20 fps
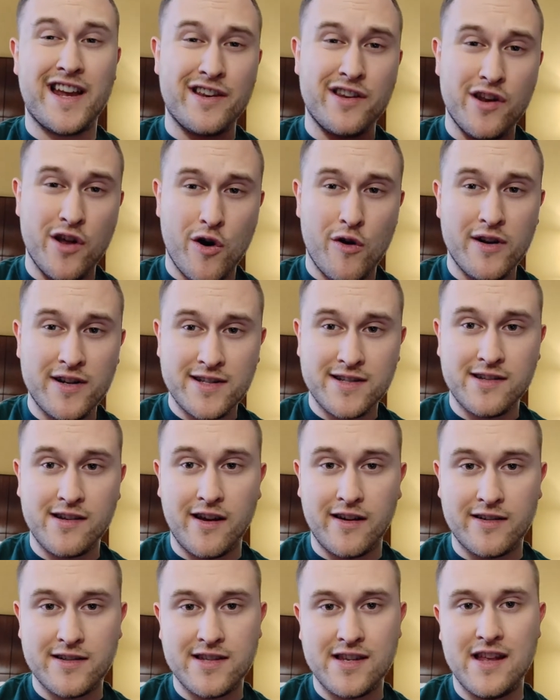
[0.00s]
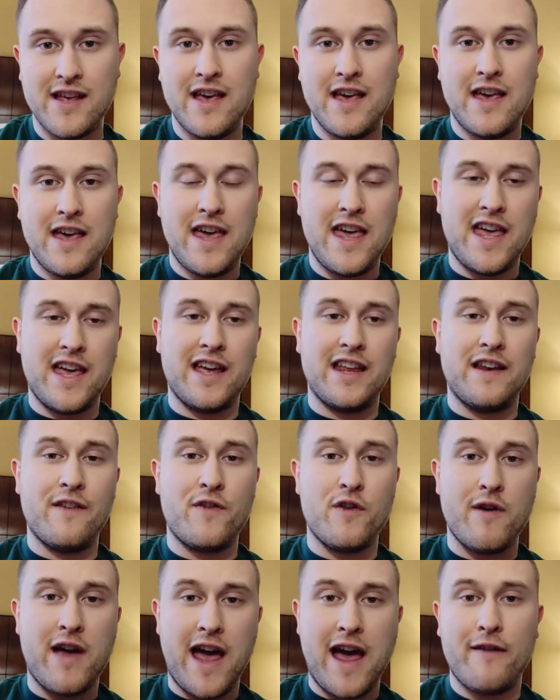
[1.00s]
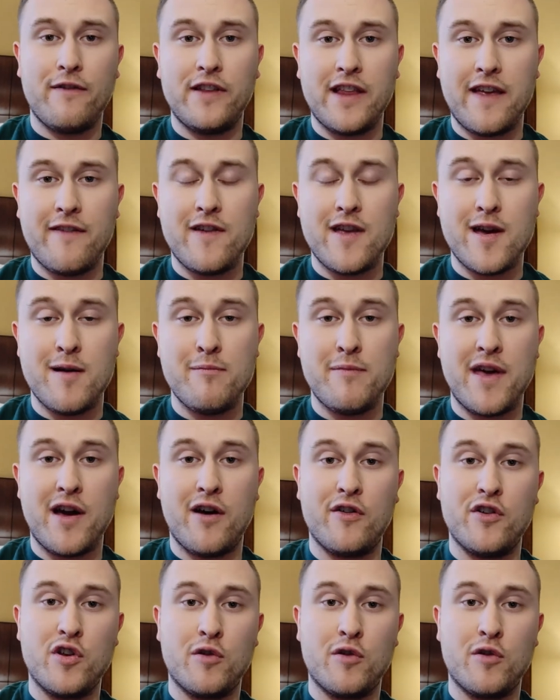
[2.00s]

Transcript: I know it sucks. And if you have Le'Veon Bell,